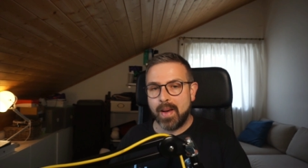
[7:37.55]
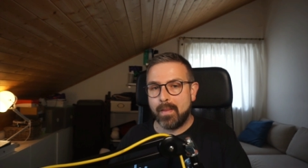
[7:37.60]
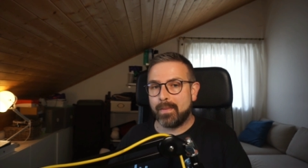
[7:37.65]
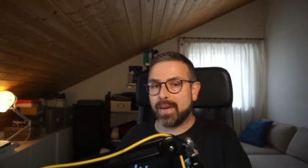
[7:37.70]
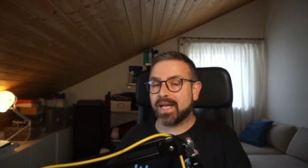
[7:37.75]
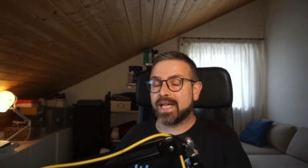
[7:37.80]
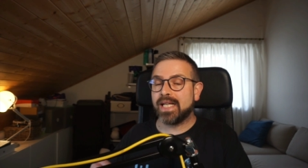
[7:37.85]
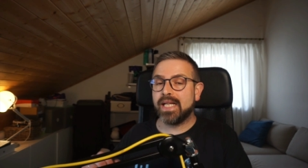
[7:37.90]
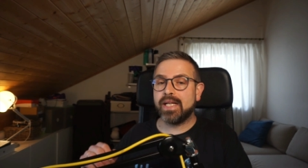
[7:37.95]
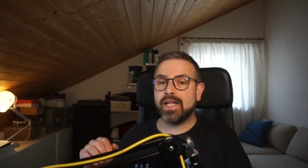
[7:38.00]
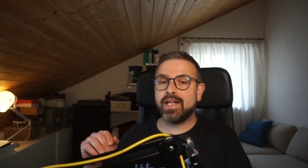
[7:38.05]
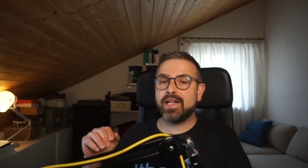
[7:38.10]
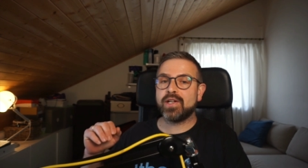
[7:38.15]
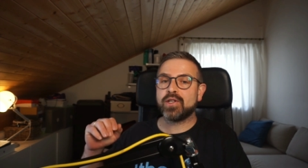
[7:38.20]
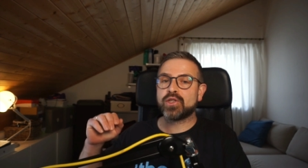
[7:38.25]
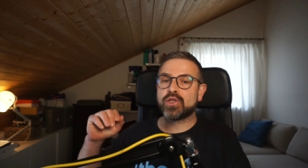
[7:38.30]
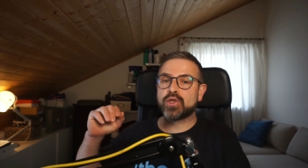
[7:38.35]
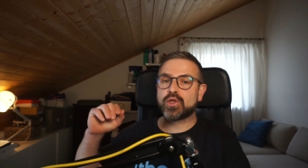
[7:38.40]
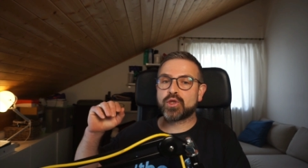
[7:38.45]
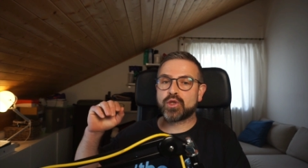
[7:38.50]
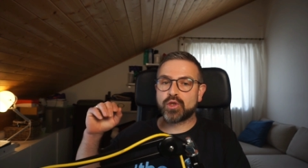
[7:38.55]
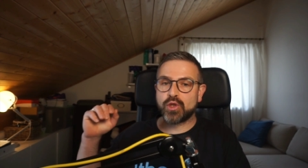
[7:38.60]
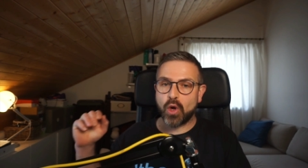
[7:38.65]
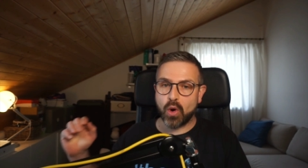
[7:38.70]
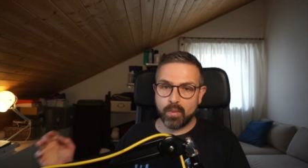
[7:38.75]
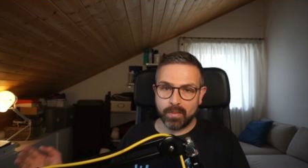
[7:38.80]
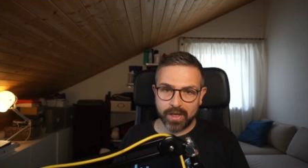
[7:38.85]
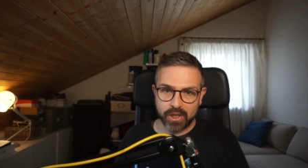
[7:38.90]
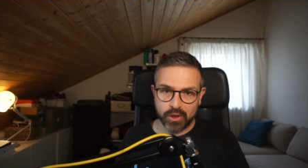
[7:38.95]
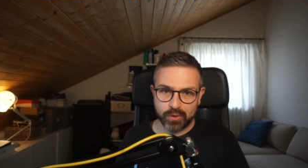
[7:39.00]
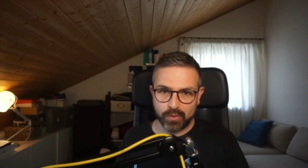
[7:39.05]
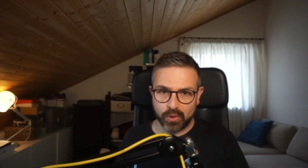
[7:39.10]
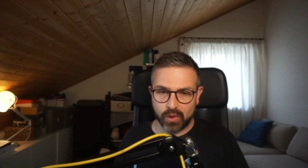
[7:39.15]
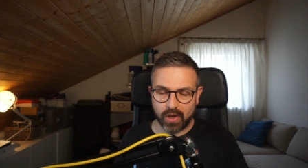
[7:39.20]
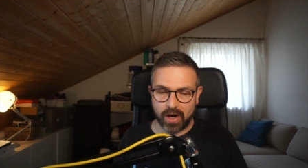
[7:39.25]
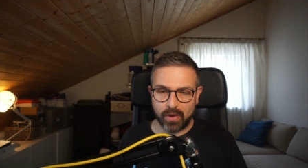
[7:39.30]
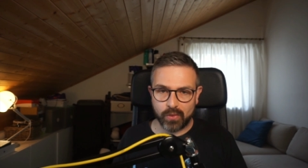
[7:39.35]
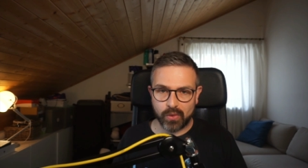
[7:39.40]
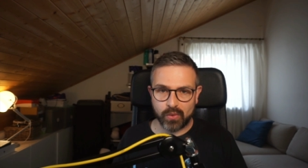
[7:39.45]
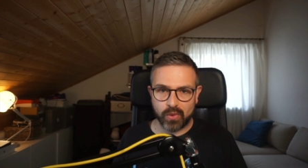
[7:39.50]
But clearly, there's so much
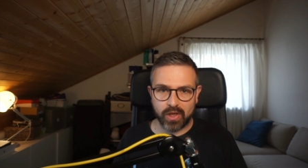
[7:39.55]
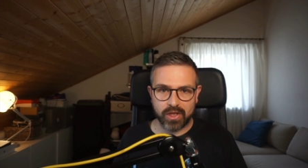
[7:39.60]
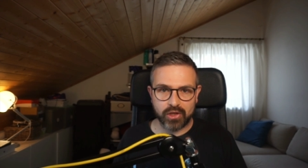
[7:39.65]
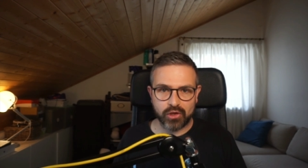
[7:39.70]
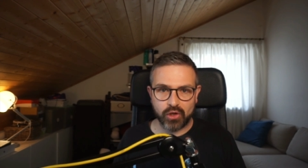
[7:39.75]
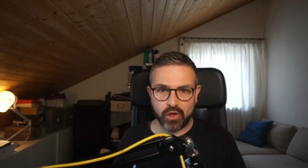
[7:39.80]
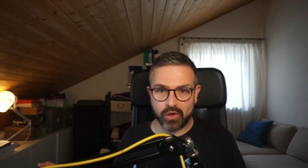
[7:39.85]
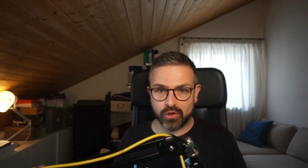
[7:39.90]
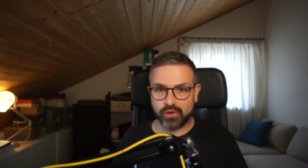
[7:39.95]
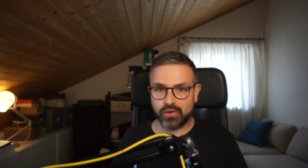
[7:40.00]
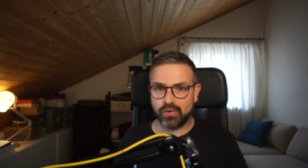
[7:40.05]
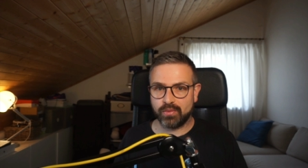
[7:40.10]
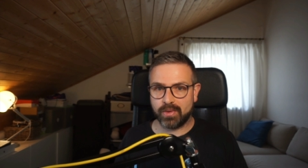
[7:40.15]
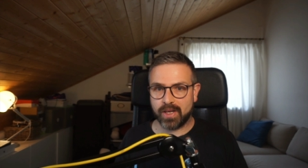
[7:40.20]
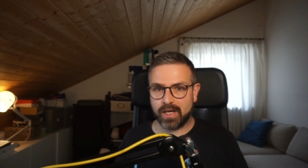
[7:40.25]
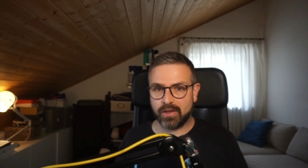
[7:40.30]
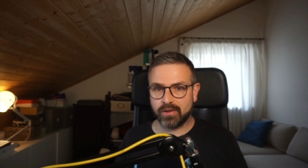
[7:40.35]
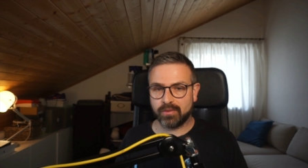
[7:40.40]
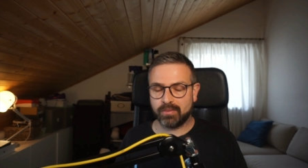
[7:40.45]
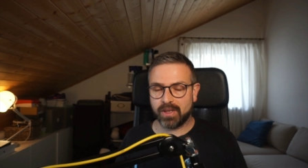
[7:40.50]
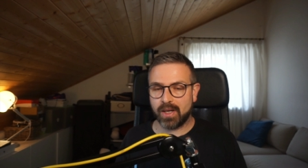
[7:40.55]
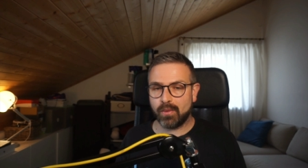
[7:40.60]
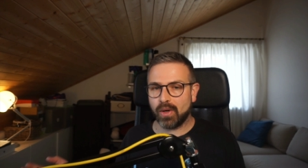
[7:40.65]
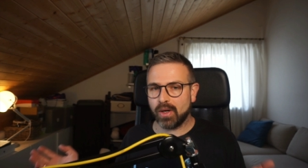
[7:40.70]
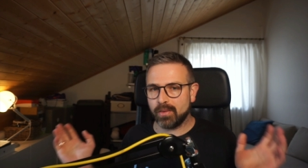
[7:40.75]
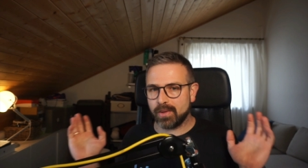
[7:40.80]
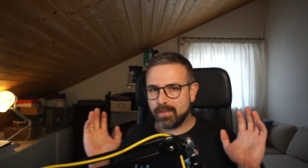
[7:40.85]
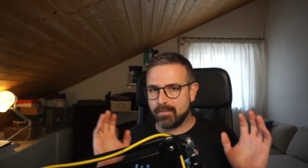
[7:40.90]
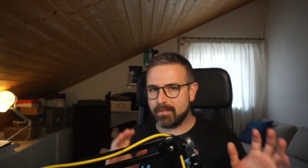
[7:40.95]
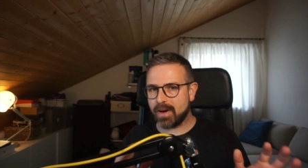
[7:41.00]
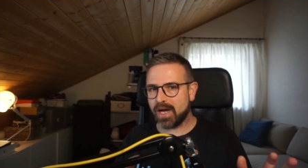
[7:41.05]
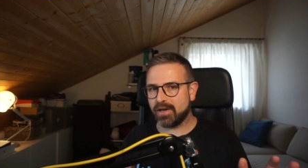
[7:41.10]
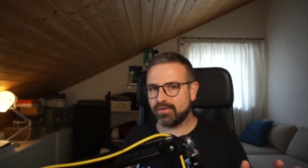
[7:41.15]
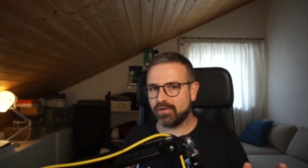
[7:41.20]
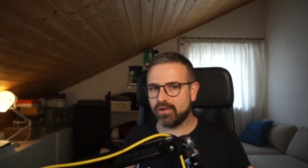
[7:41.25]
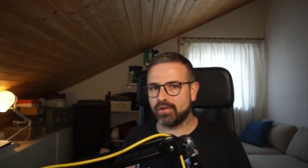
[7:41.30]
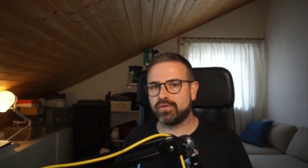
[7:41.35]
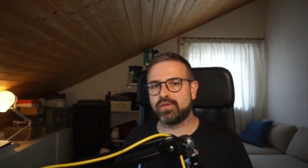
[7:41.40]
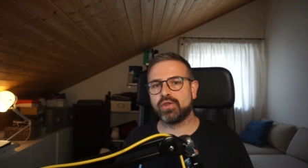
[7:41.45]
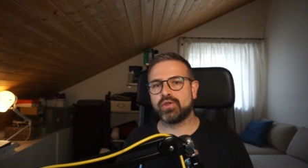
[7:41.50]
more I would want to talk to you about, but I want to be
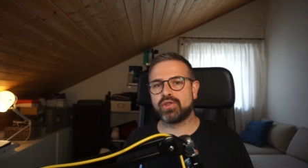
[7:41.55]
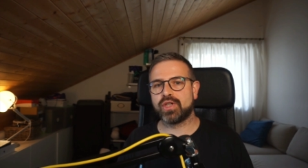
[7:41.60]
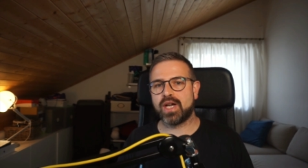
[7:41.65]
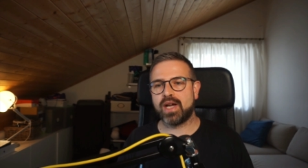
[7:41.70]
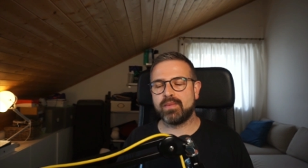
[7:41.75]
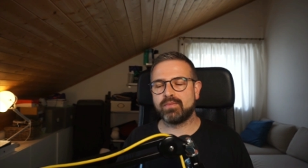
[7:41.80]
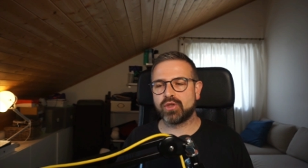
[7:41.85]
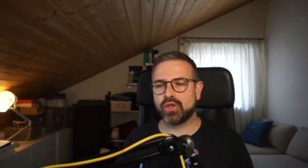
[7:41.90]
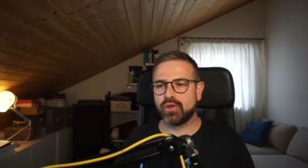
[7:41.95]
mindful of your time.